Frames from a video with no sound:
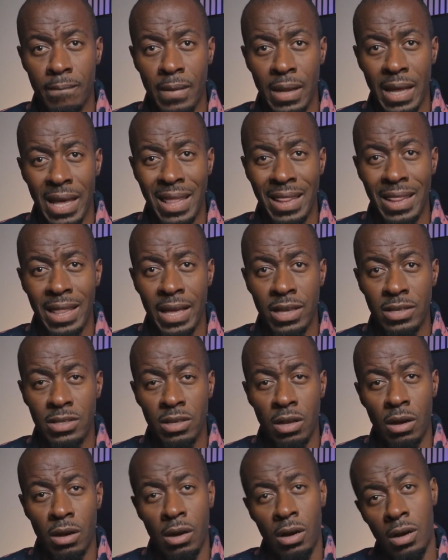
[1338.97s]
And that's
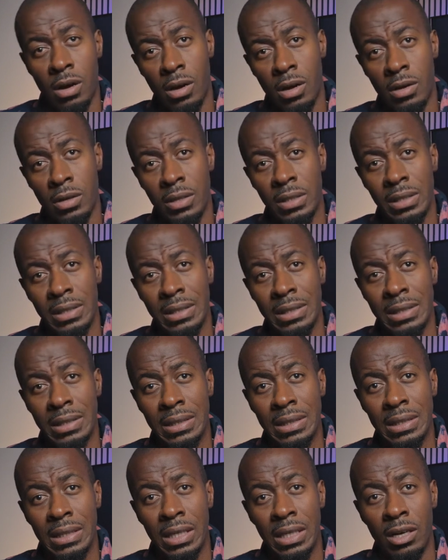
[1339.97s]
our
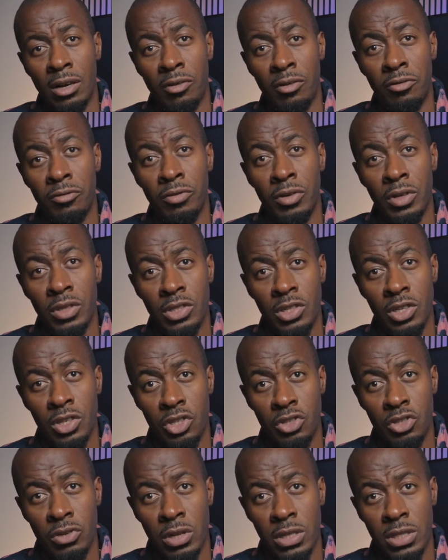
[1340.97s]
foot
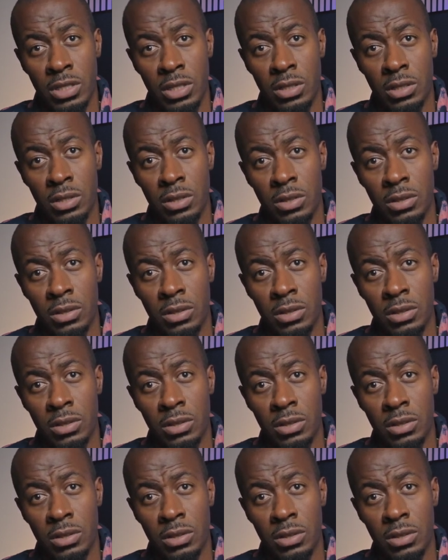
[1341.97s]
constructed.